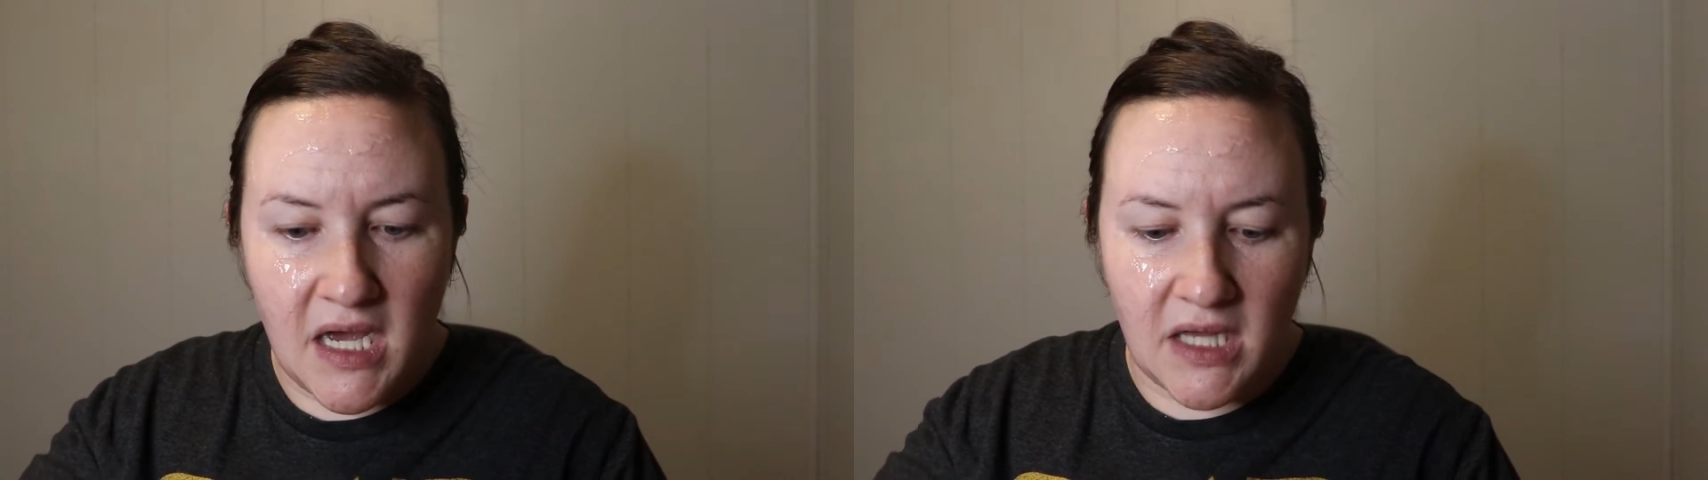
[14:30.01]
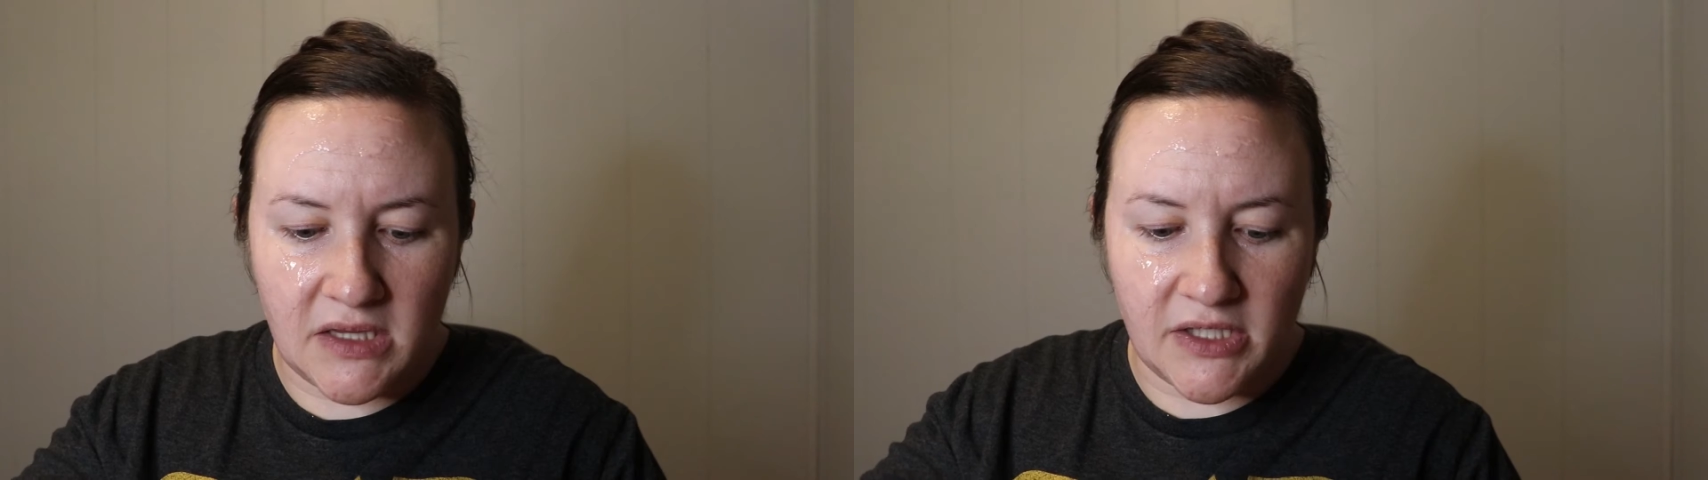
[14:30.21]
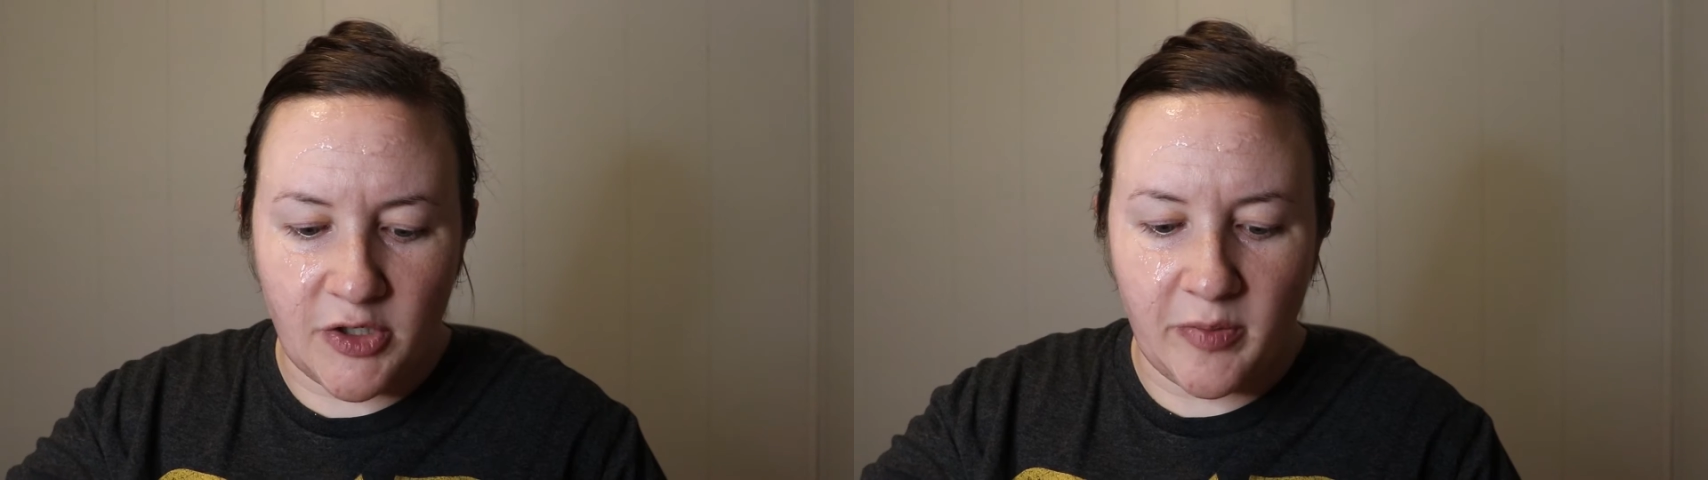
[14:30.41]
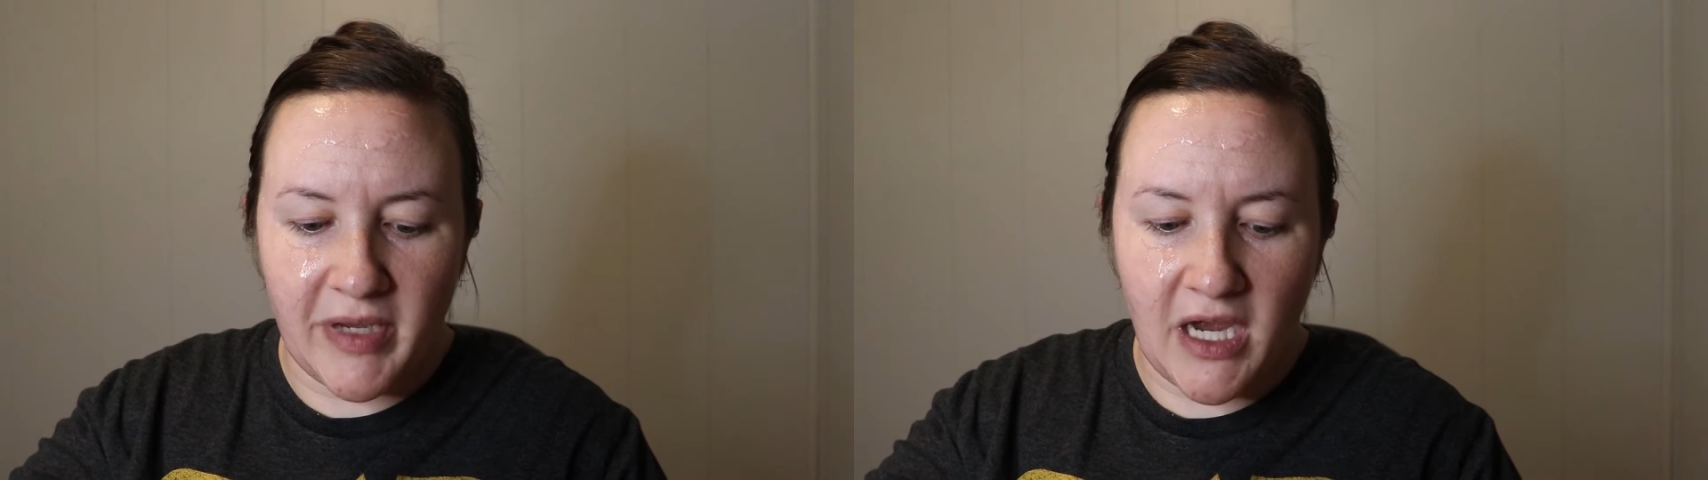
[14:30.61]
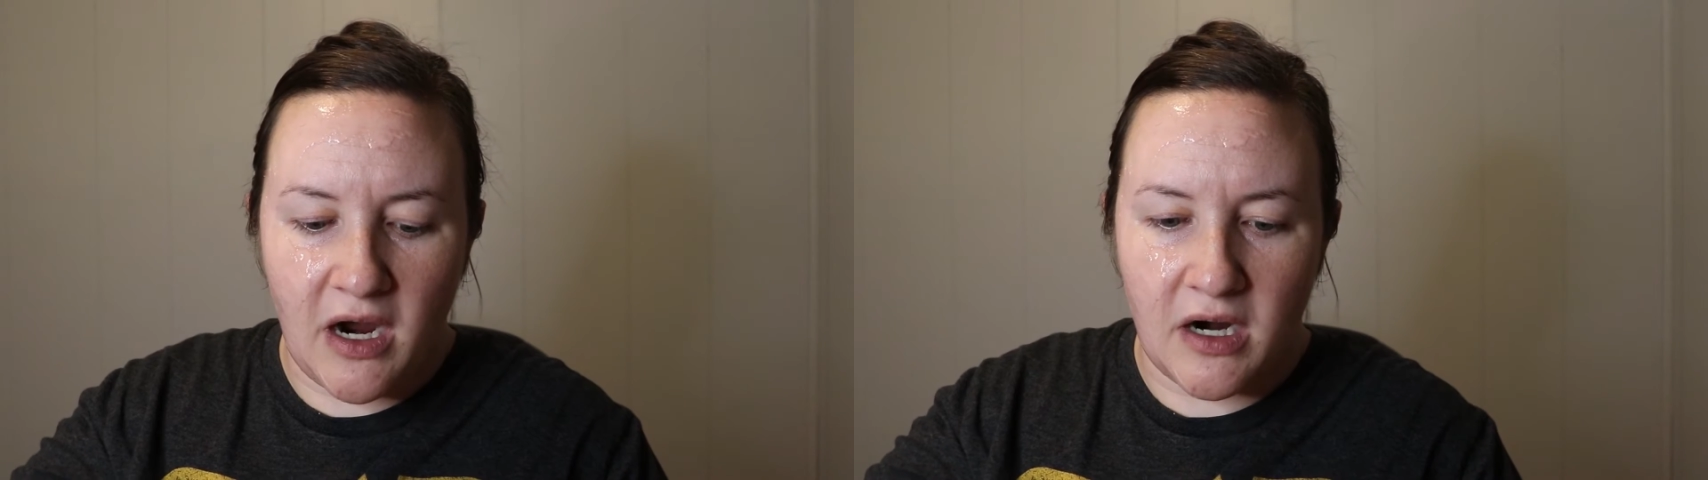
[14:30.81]
a little
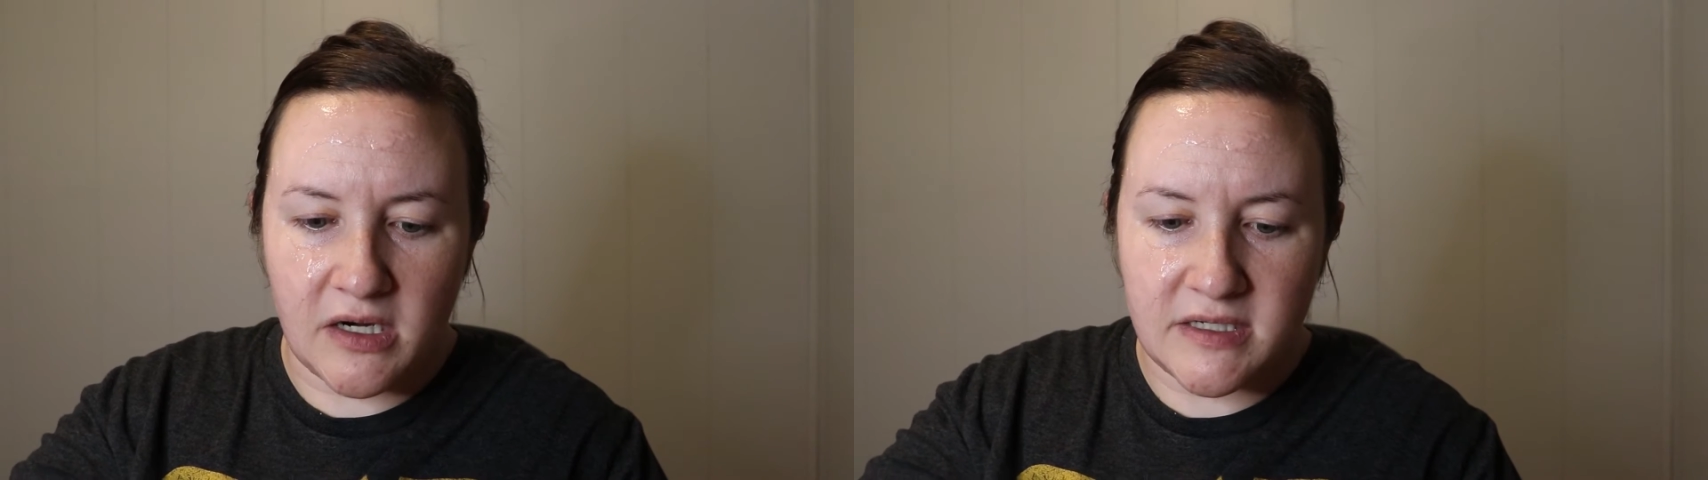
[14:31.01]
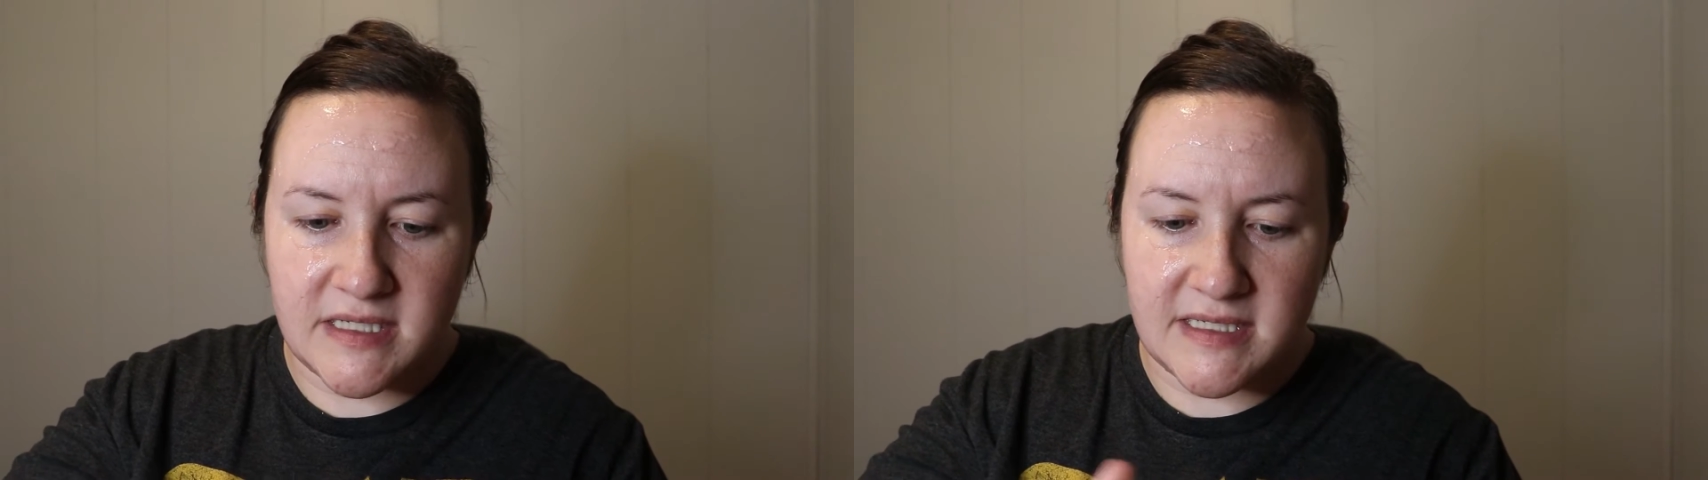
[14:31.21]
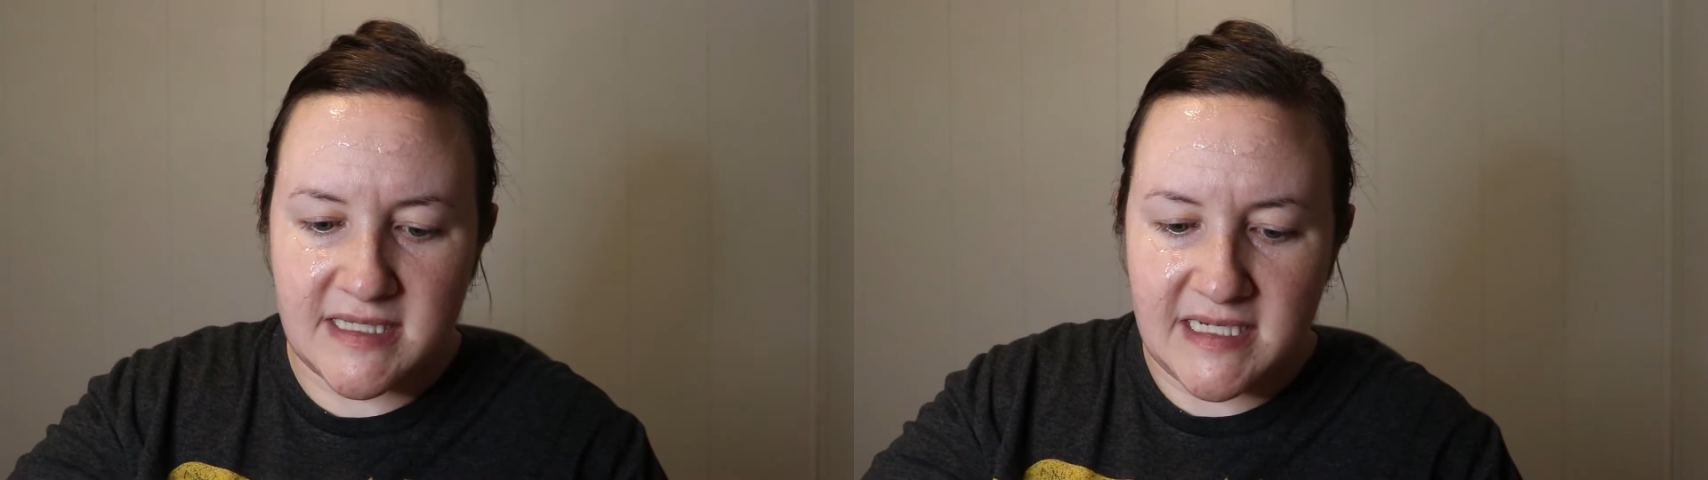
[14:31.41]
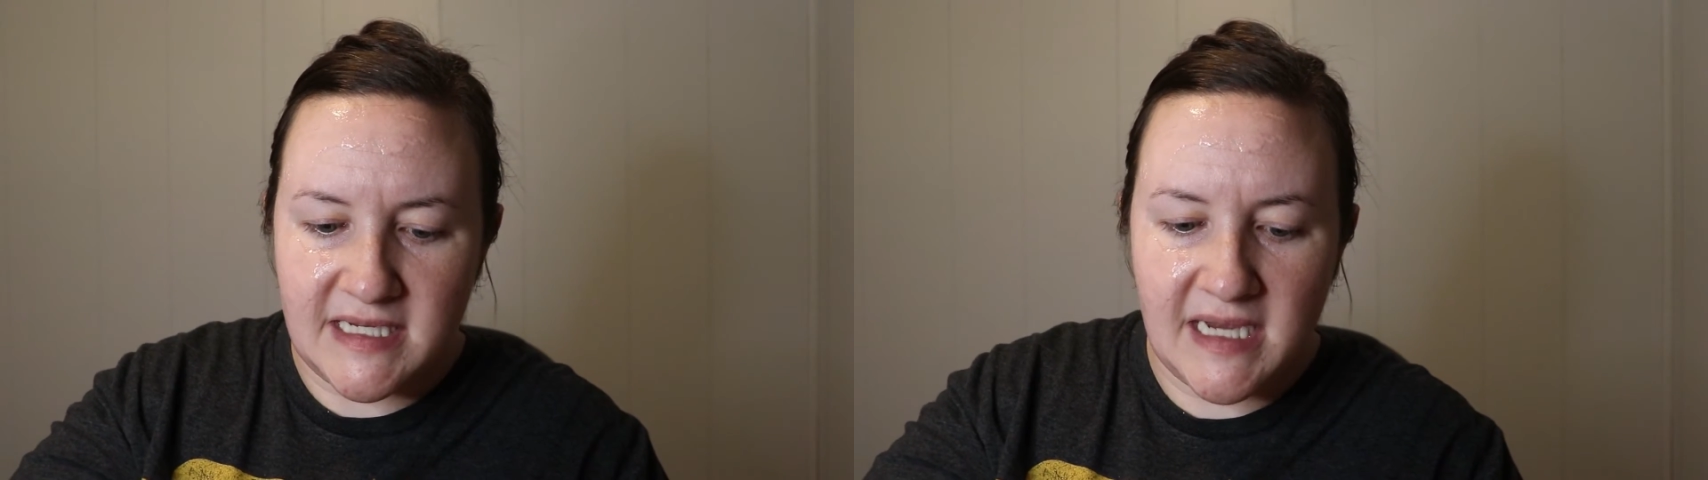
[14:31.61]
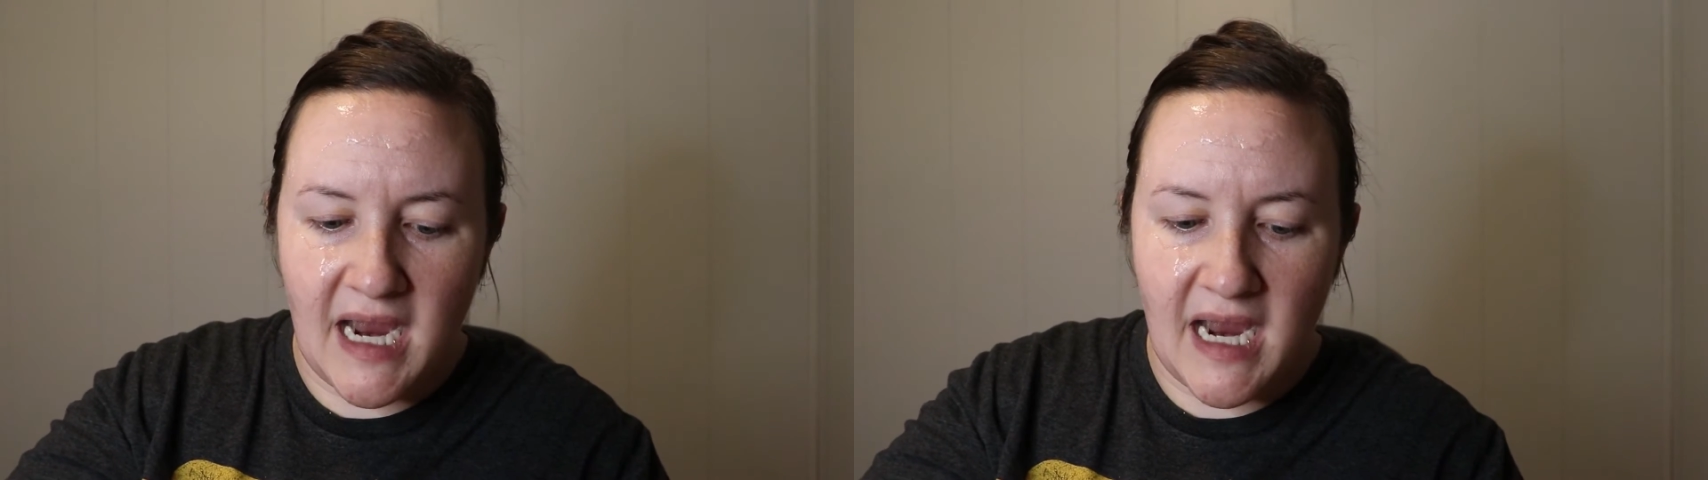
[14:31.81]
bit hard to see.